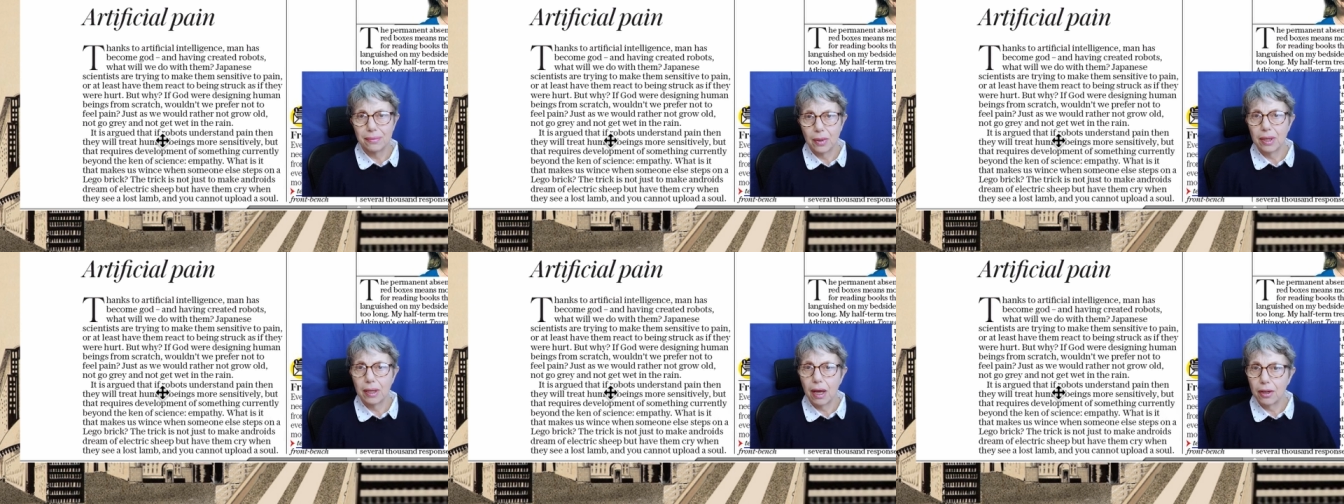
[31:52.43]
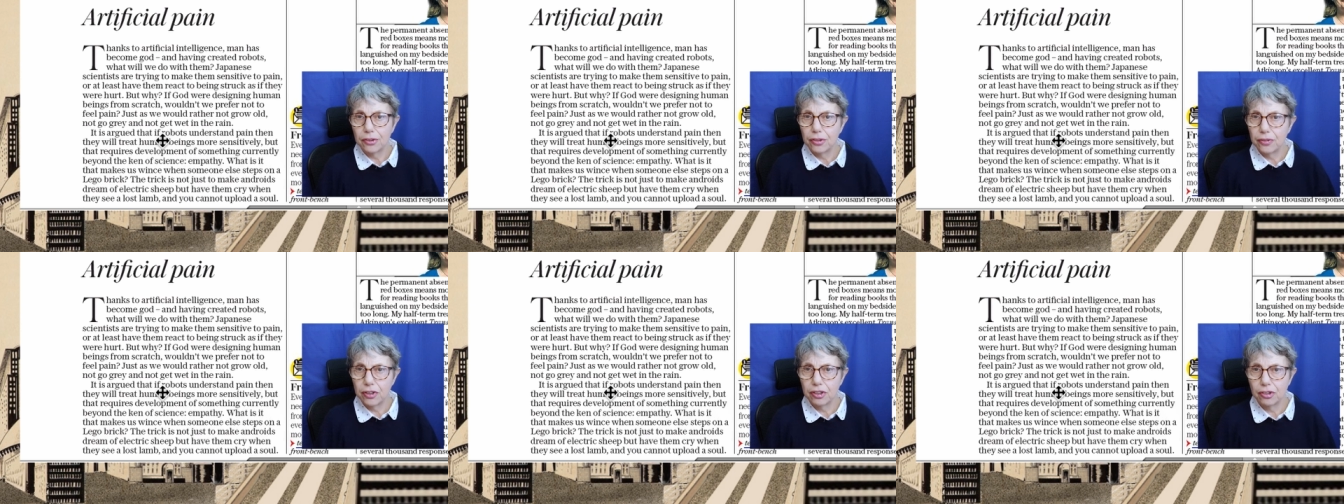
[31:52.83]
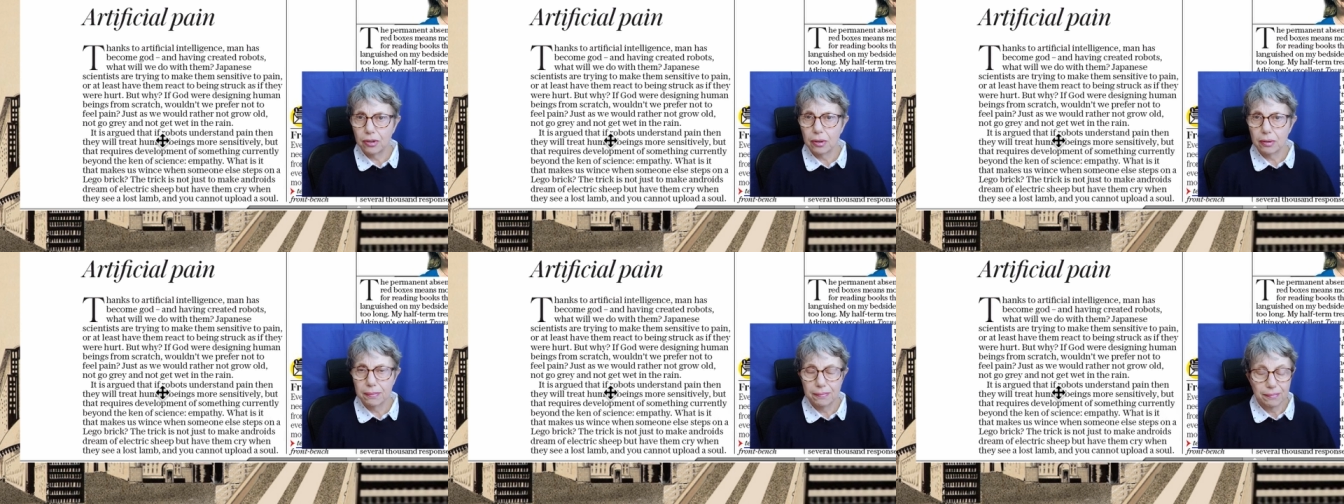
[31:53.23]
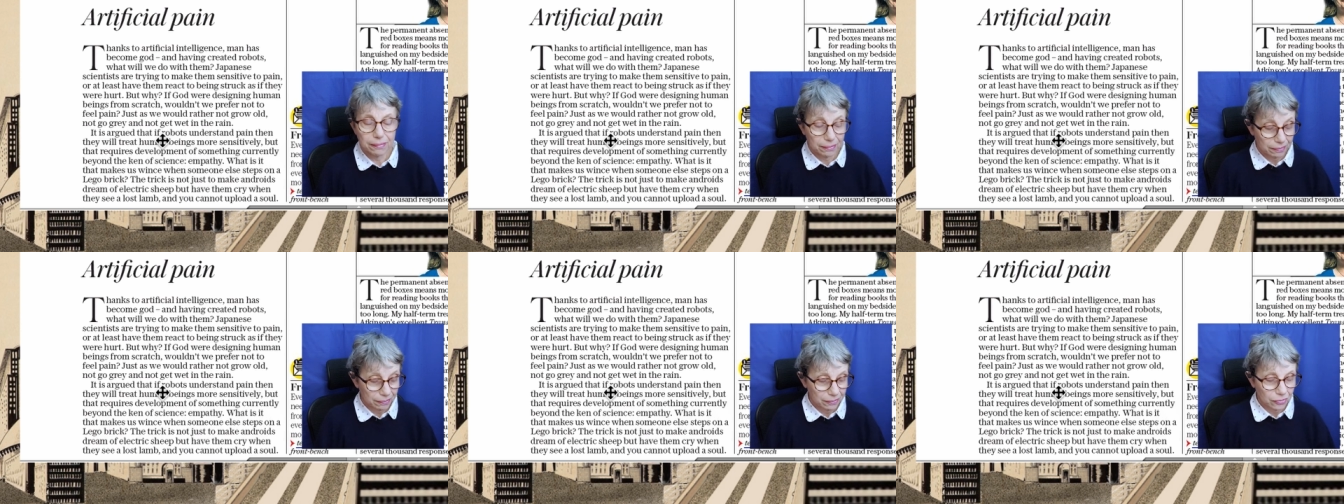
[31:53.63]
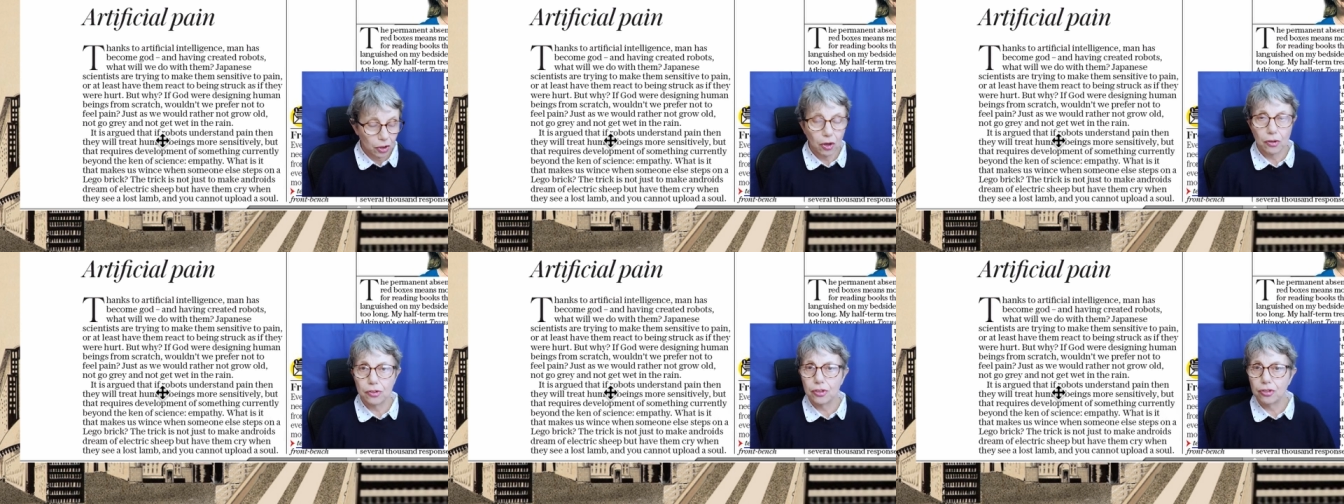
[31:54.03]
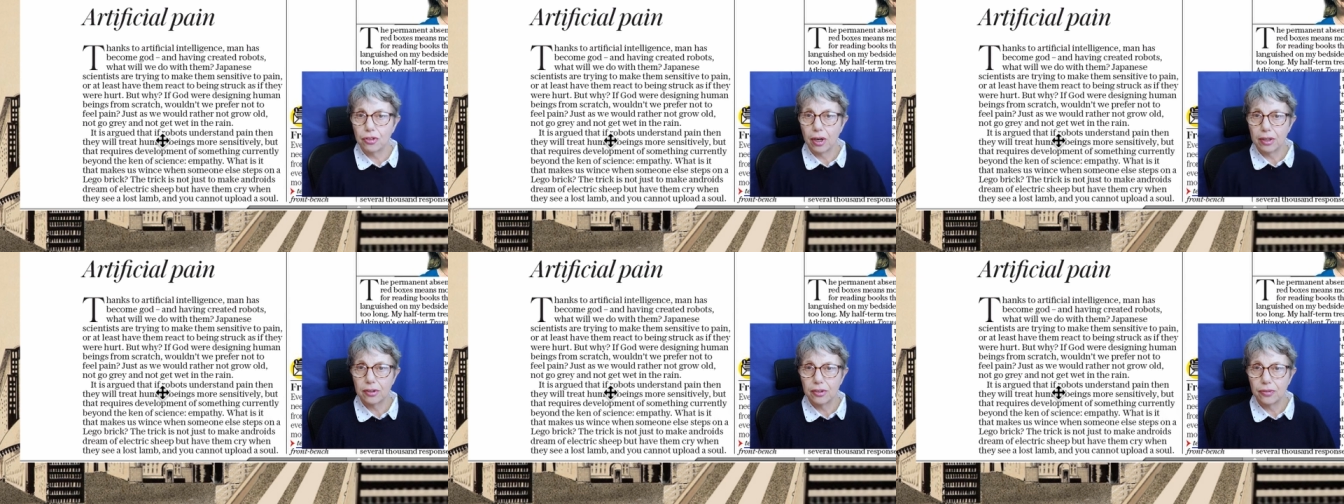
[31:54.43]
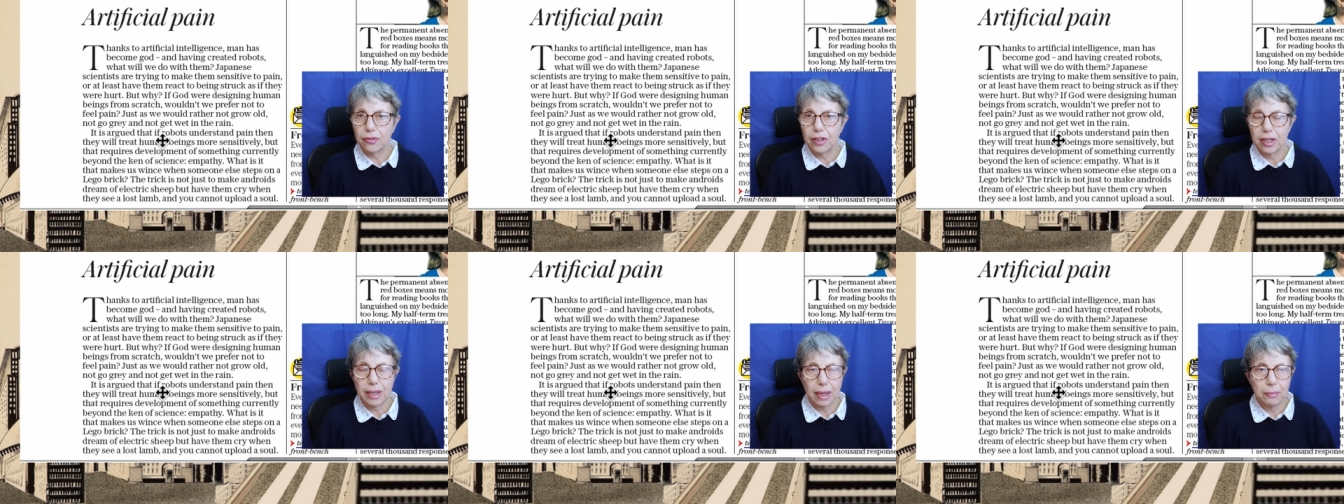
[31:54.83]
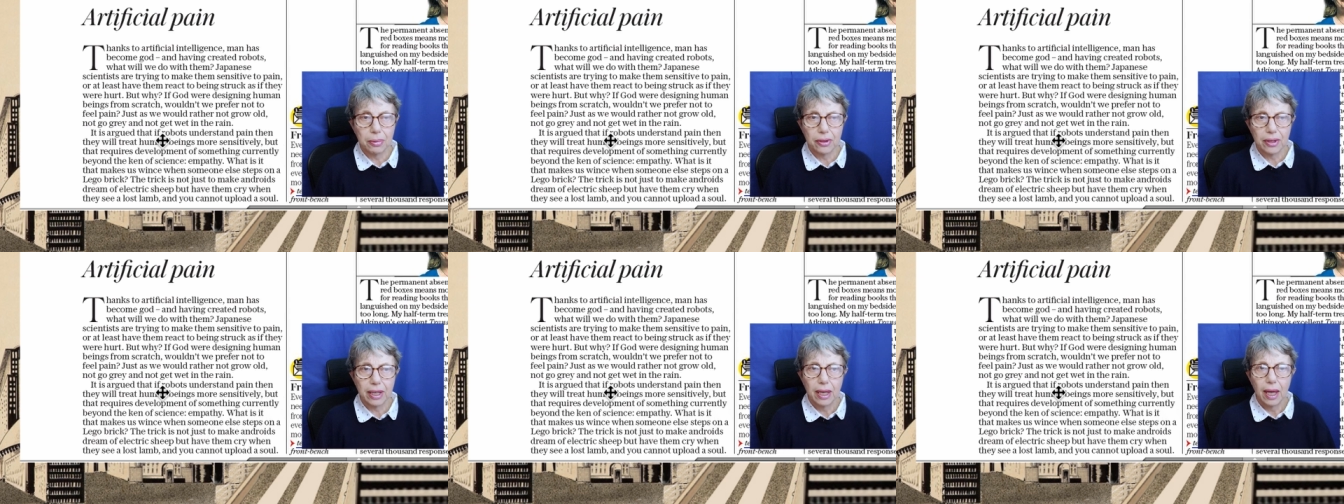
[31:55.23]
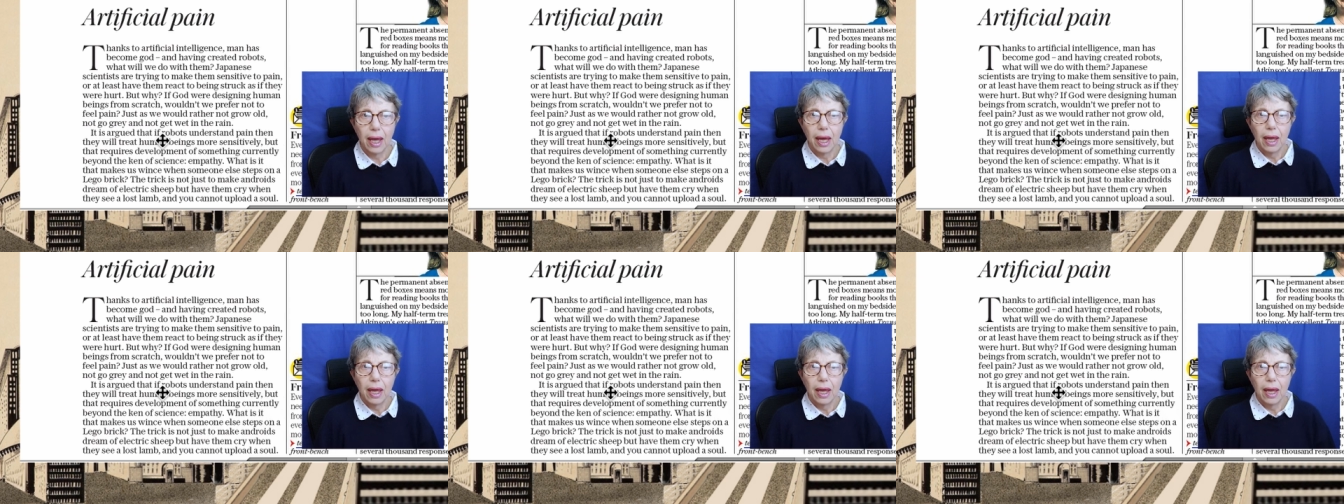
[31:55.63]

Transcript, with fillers: well, artificial constructs feel empathy,